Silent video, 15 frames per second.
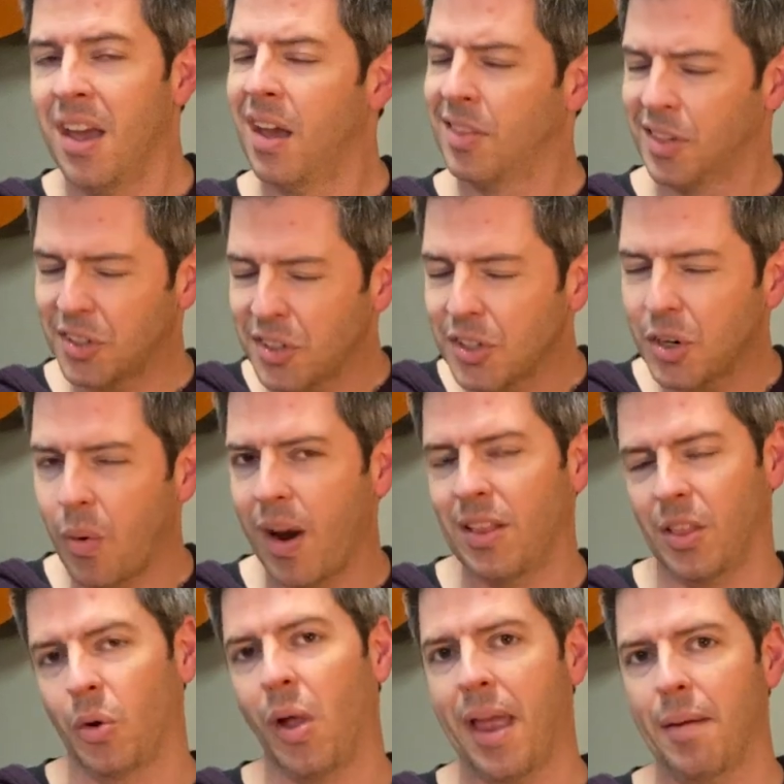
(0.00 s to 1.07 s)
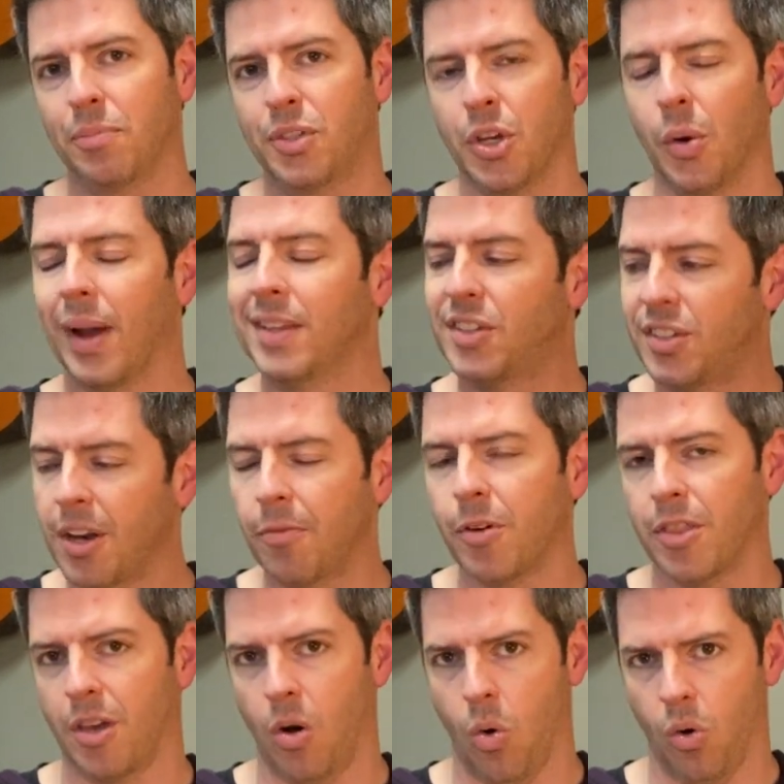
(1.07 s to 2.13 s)
This is a great little amp too. It's different
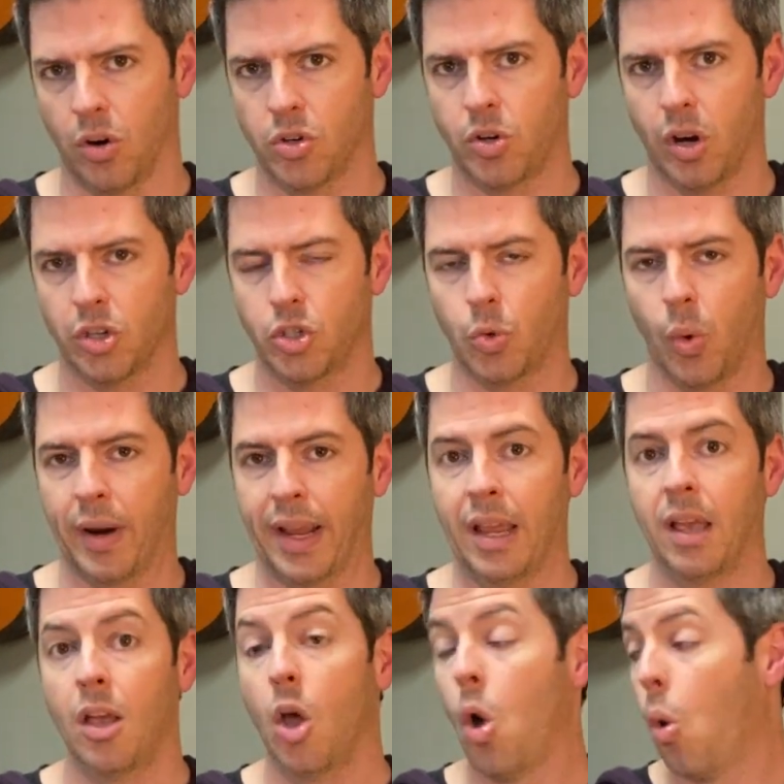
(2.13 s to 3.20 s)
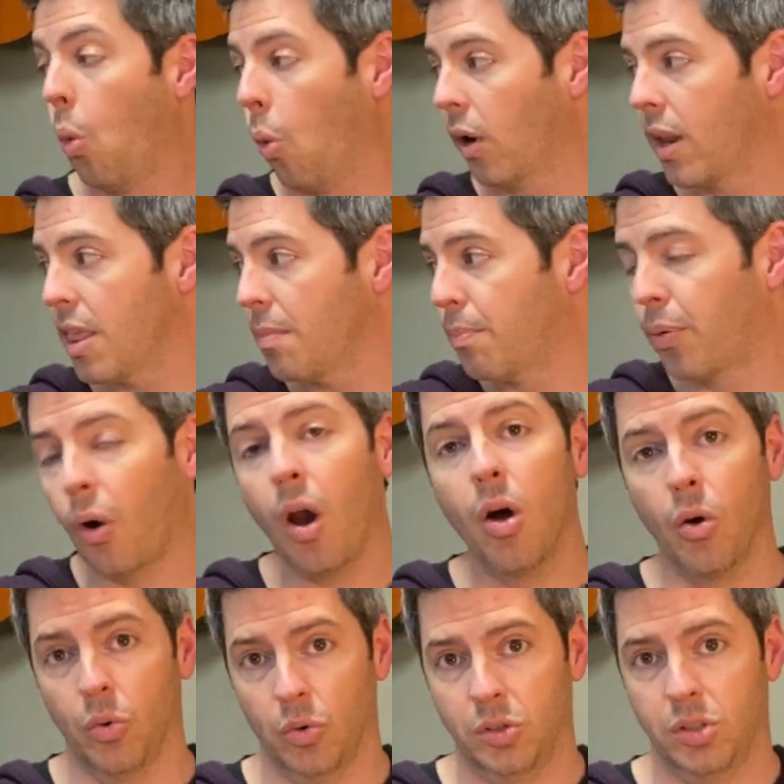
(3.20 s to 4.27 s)
than Orange Crush 20. One of the
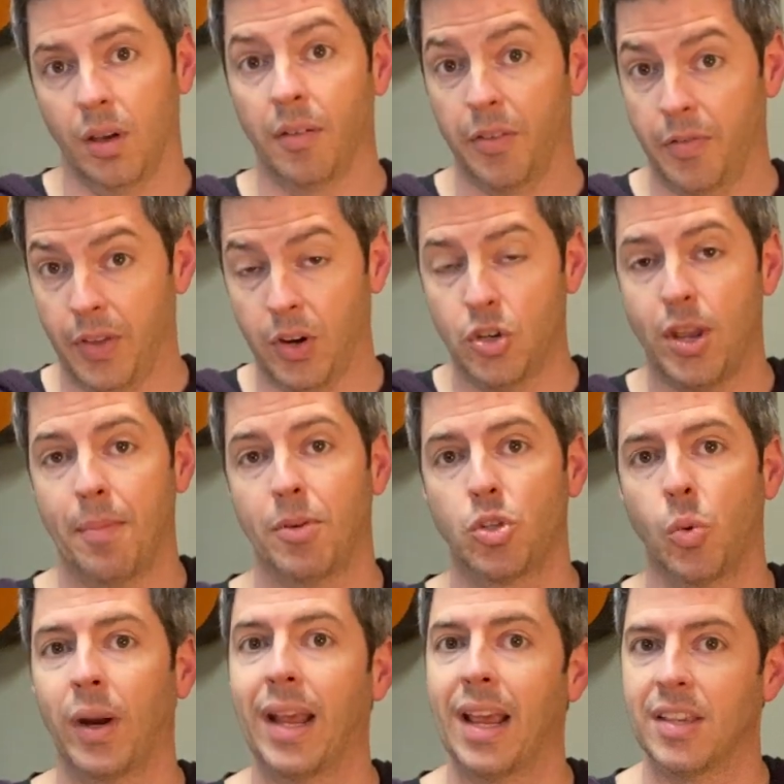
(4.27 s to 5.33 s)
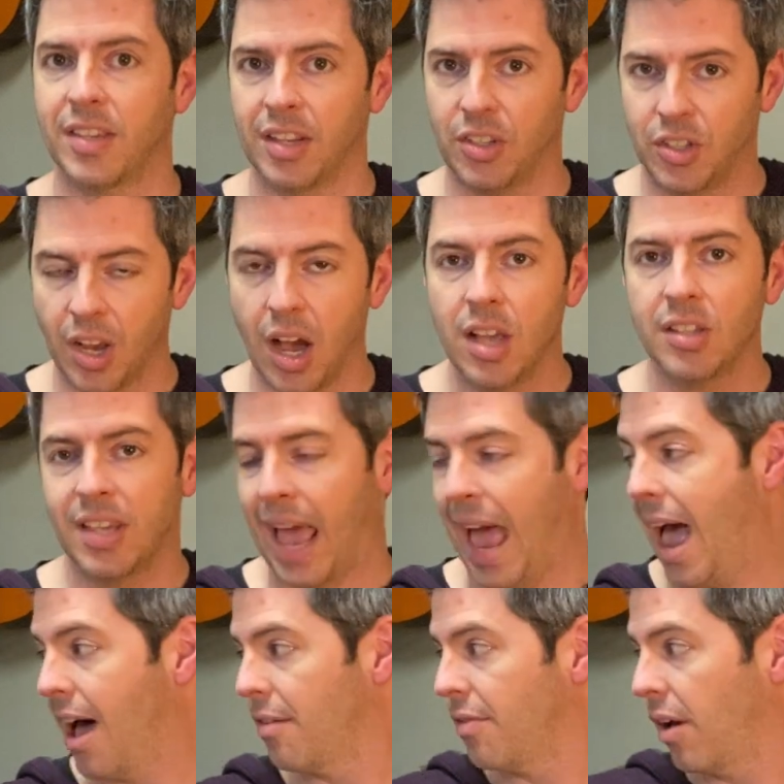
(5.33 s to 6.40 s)
pros of the Fender Champion 20 is it does
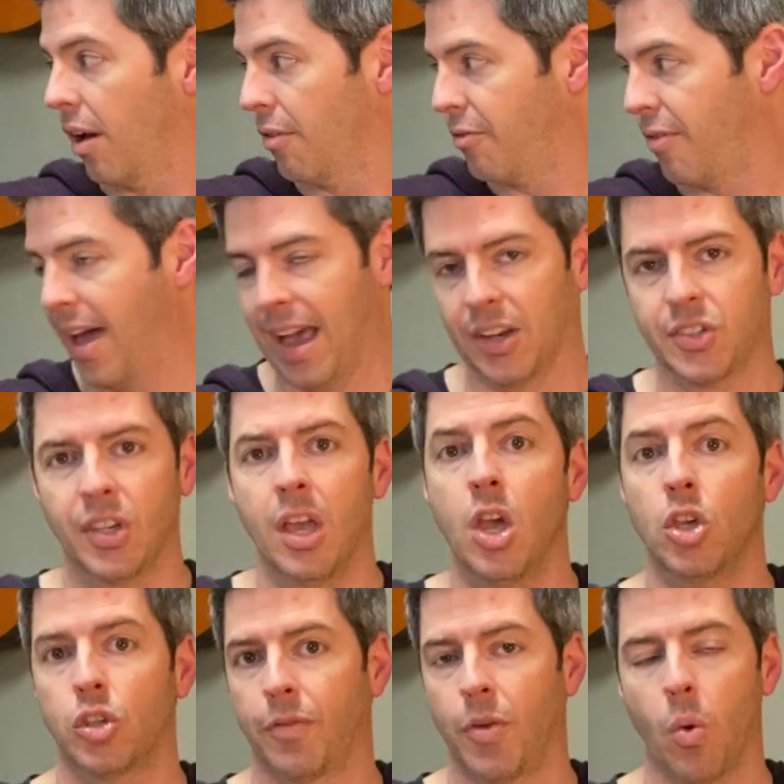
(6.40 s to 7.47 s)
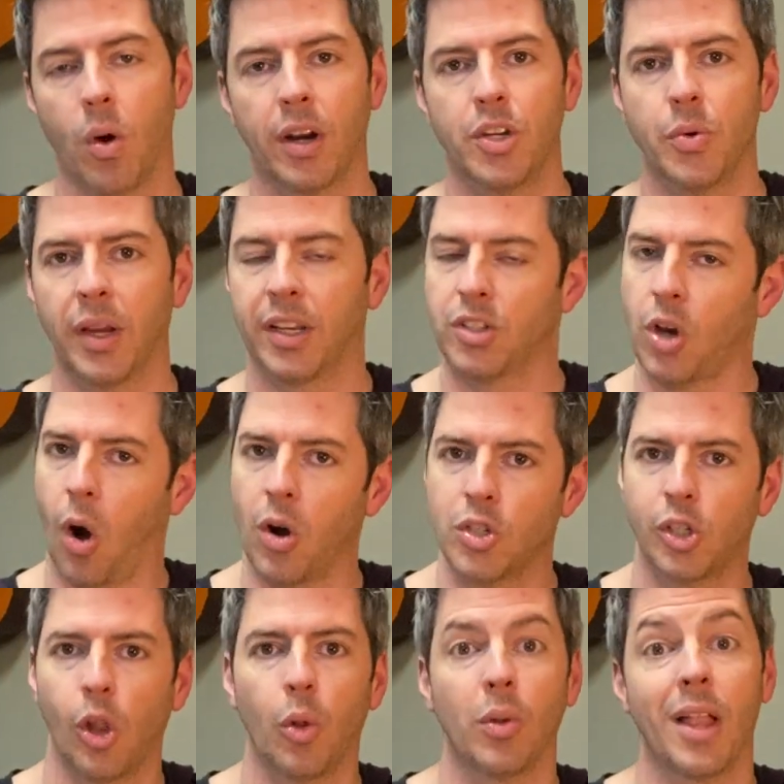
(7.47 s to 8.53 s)
have effects. So if you wanna do a guitar
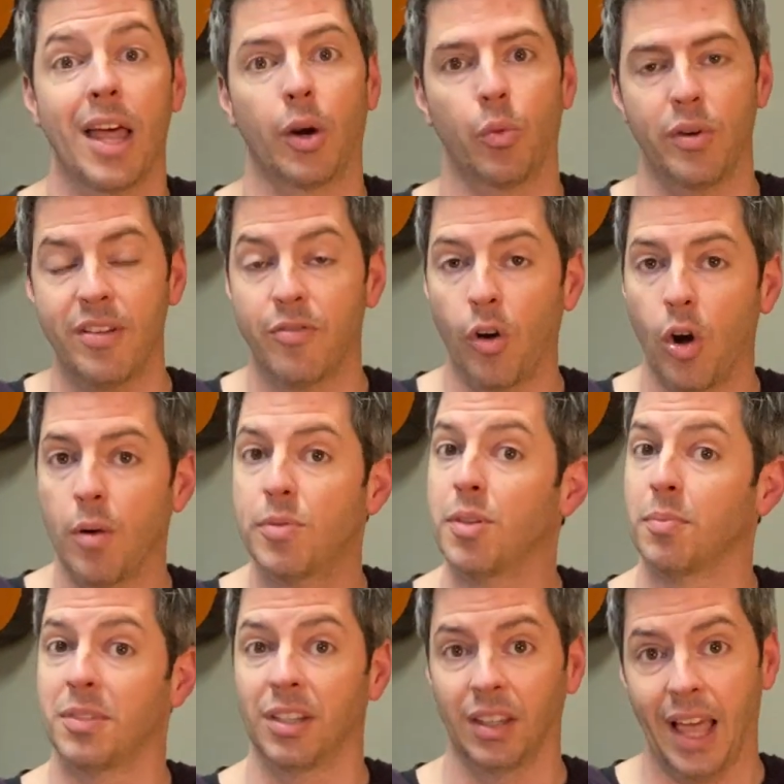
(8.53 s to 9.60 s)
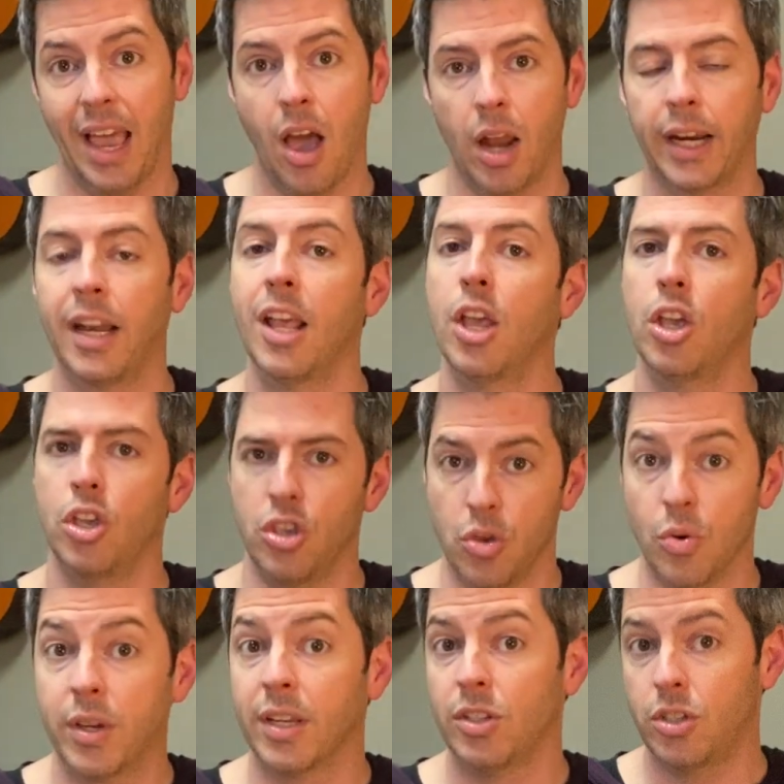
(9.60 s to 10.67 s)
solo, a lot of reverb, some delay on it, you
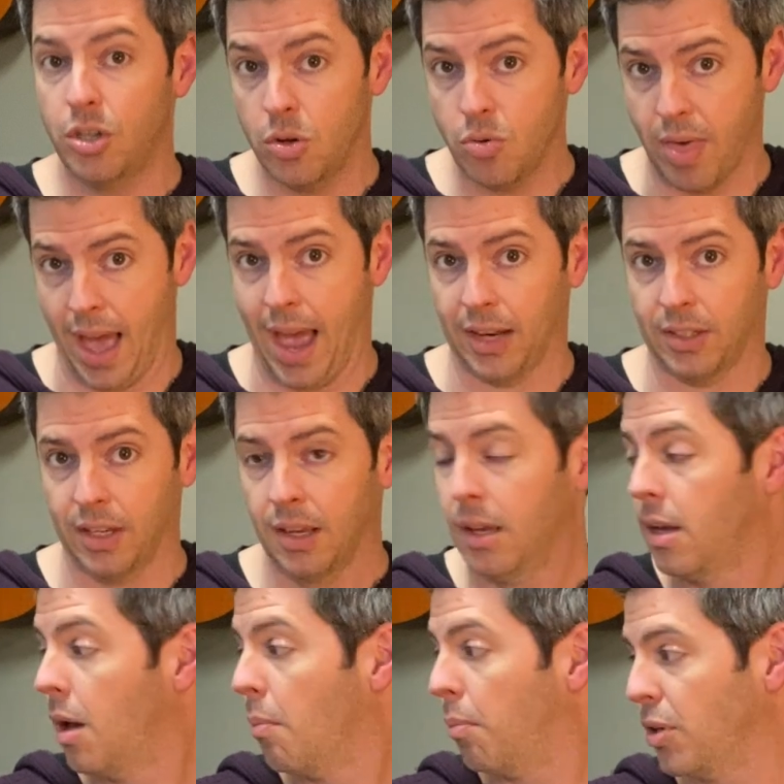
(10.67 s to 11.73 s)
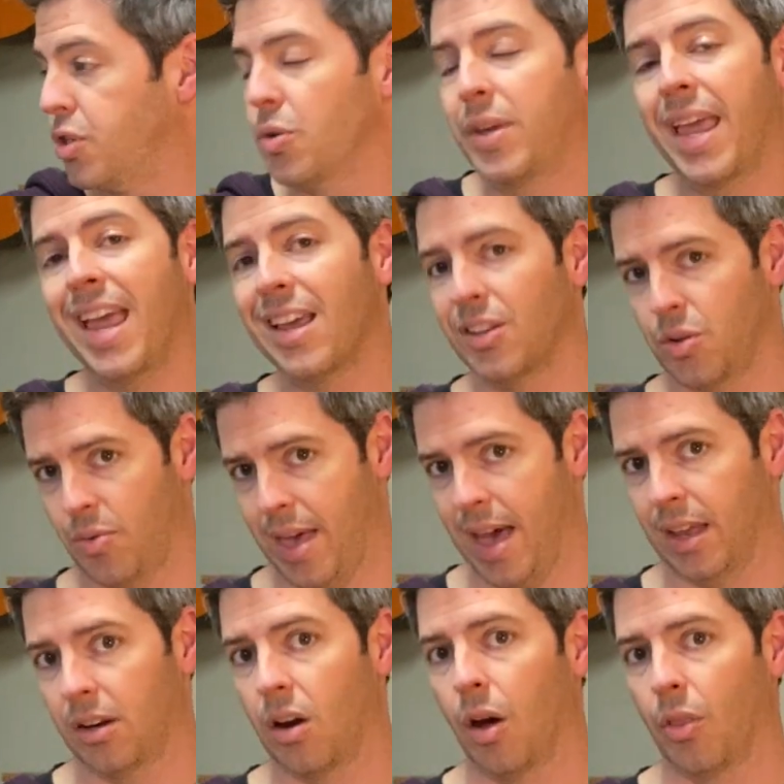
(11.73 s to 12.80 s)
can do that. But you can't do
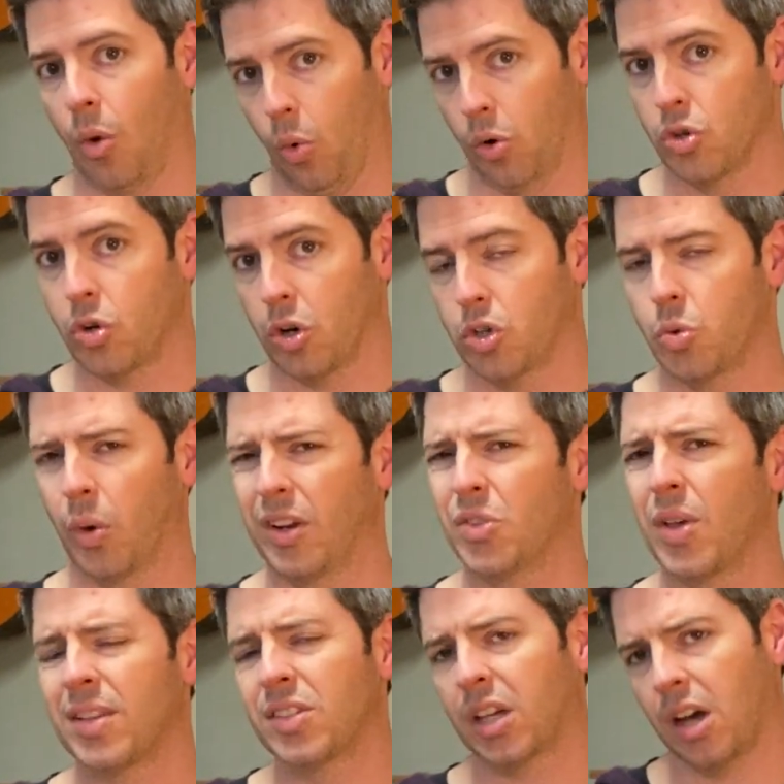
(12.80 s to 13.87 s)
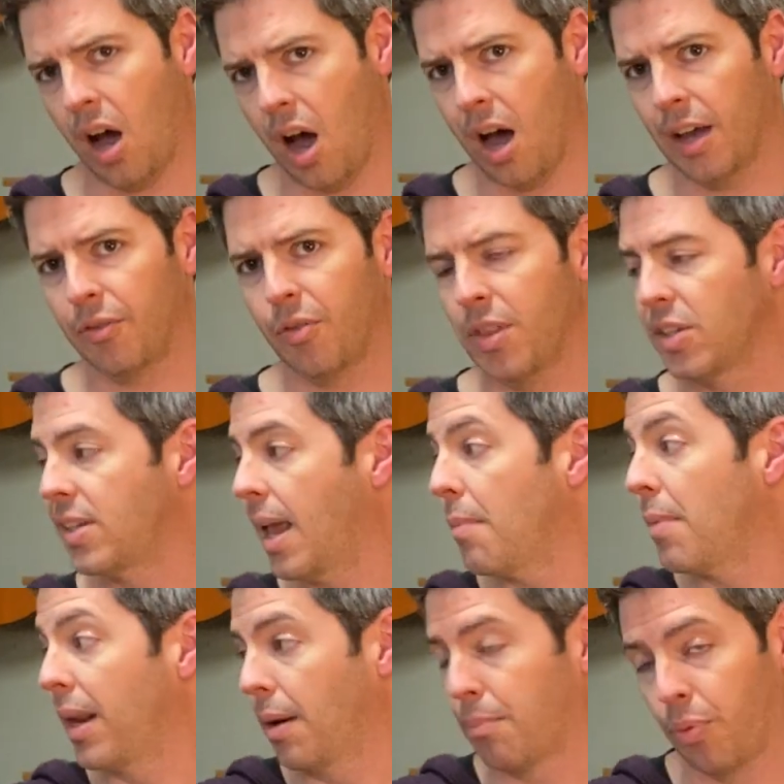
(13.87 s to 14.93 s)
that on the Orange Crush 20. So that's a con for this amp
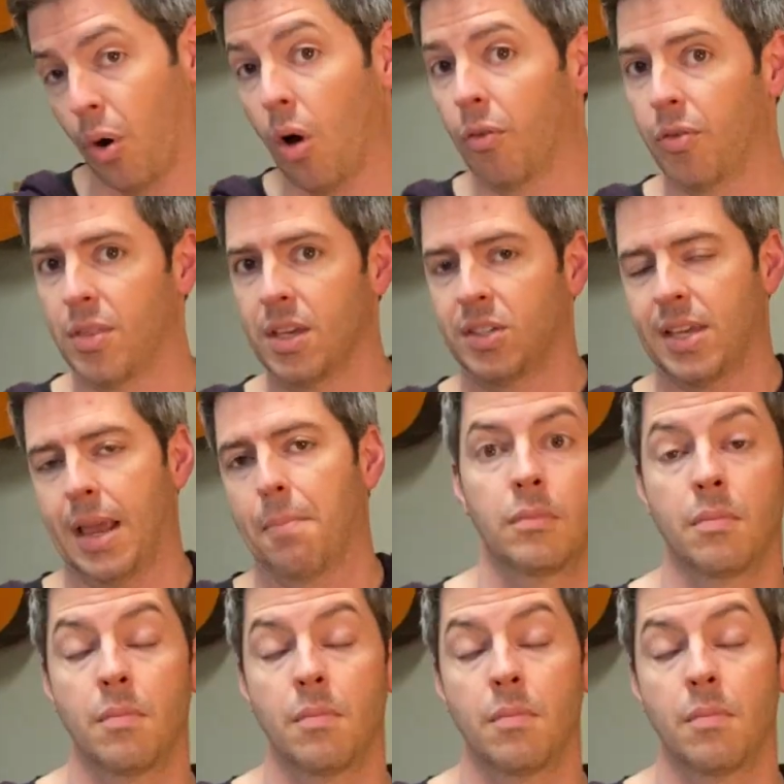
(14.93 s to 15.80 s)
and a pro for this amp.